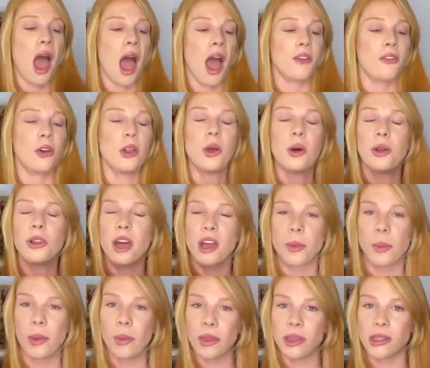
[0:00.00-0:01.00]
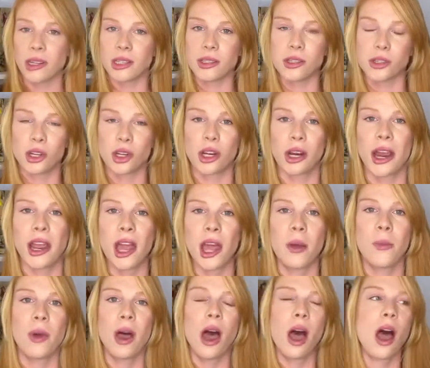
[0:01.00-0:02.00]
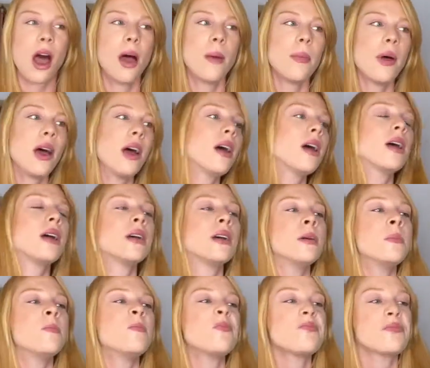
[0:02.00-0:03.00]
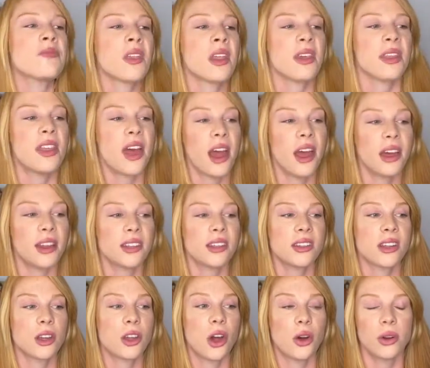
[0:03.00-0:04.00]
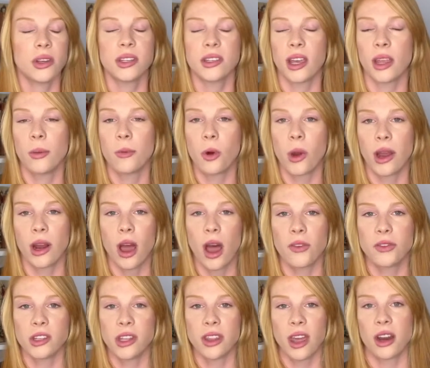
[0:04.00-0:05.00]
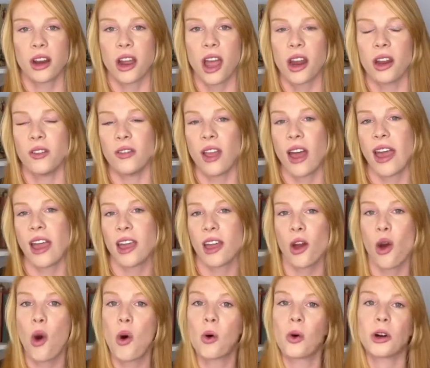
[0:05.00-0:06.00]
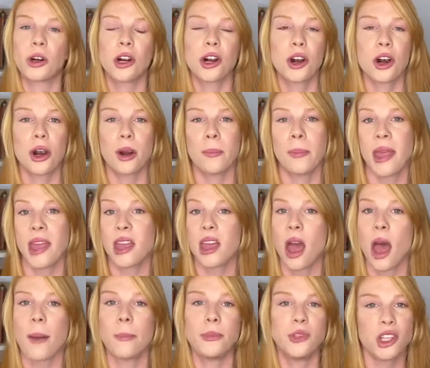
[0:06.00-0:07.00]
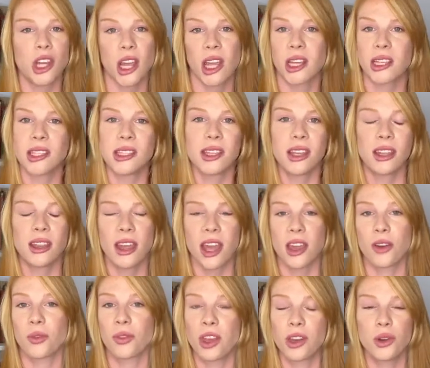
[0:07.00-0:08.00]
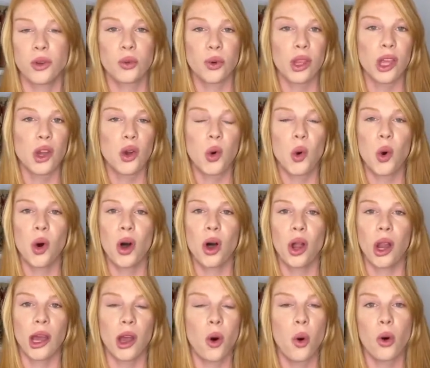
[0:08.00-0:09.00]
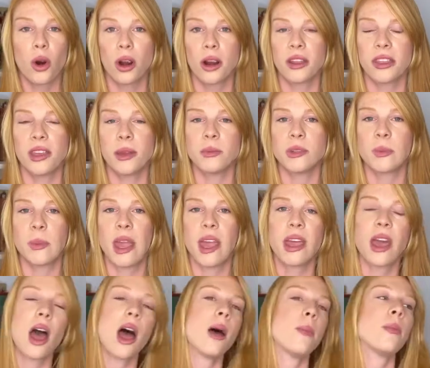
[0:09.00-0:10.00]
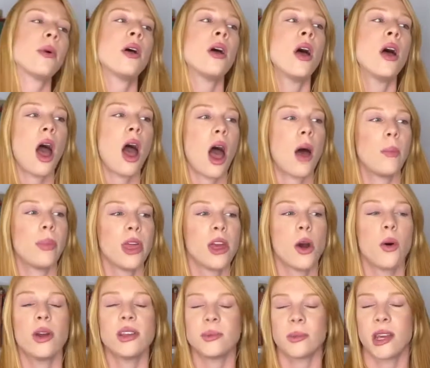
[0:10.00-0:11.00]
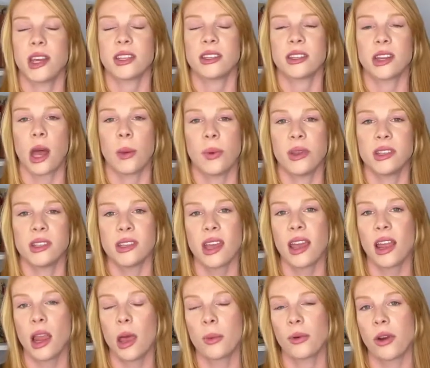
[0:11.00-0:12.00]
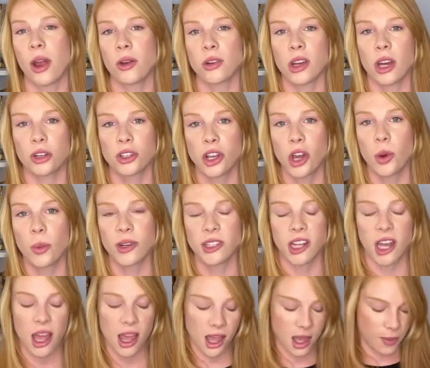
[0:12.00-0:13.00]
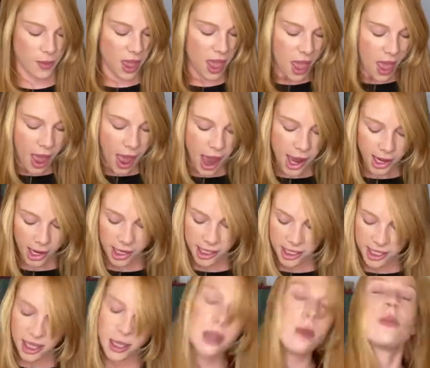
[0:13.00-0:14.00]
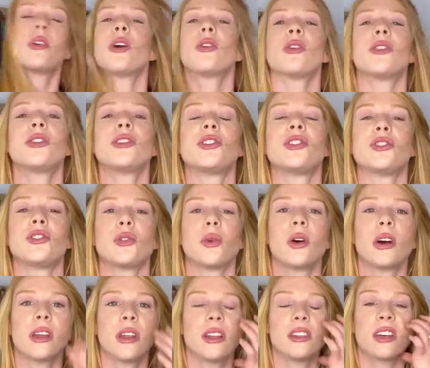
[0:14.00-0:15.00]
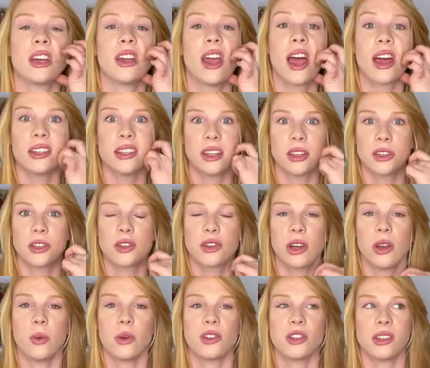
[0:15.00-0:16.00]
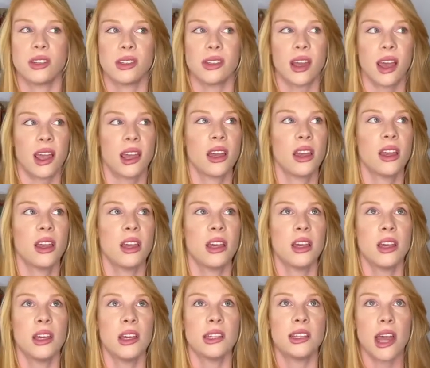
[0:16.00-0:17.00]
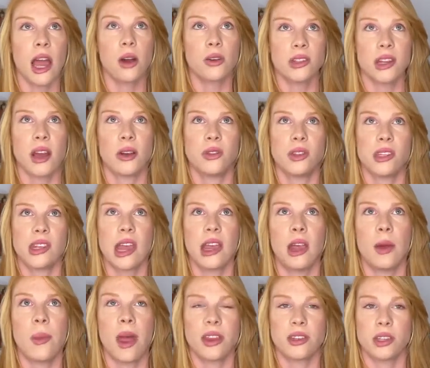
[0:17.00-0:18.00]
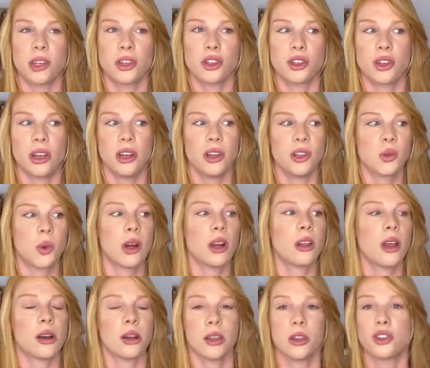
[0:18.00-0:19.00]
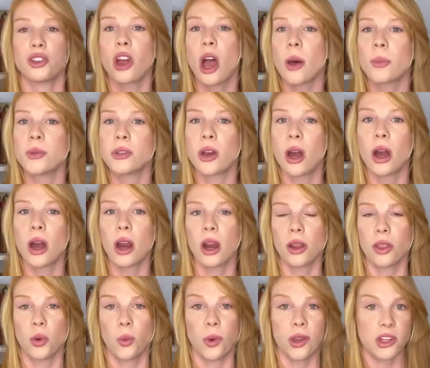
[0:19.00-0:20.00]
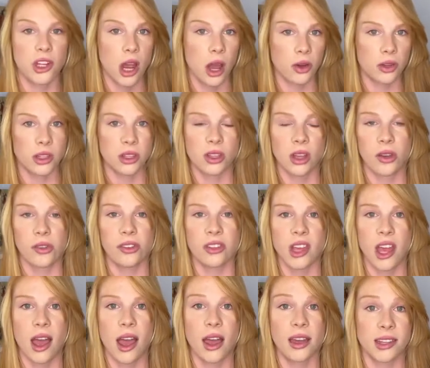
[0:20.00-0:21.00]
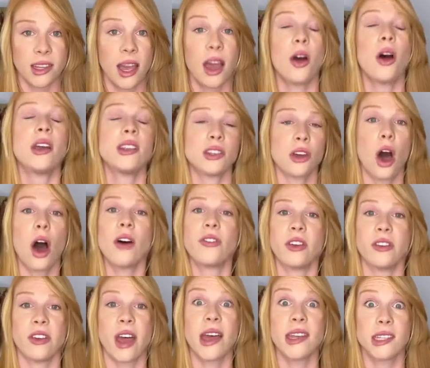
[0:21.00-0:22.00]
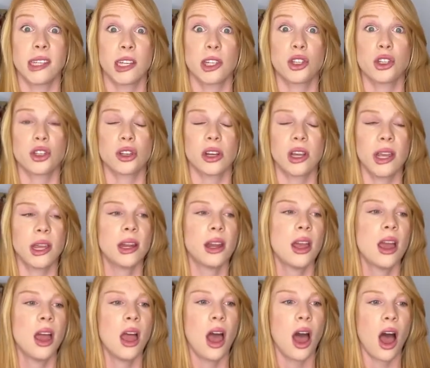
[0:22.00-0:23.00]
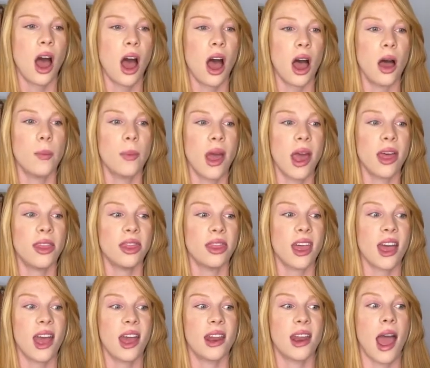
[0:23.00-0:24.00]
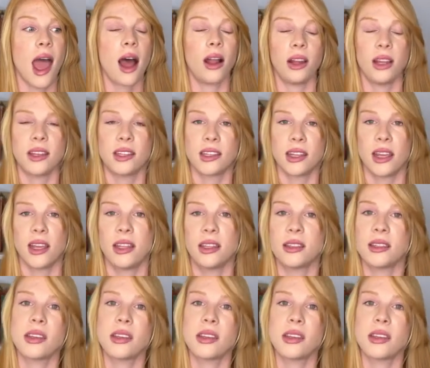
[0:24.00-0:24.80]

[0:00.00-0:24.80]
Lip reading: follow a lot of people on Instagram that go to Salem quite often that are kind of like horror makeup chicks. Like they do really cool like horror themed makeup. They always make a stop in Salem around October time. And I had seen them go to the store that's on Essex Street, which is like downtown Salem. Essex Street is where a lot of the shops are. The Witch House is off of Essex Street. And then Allison's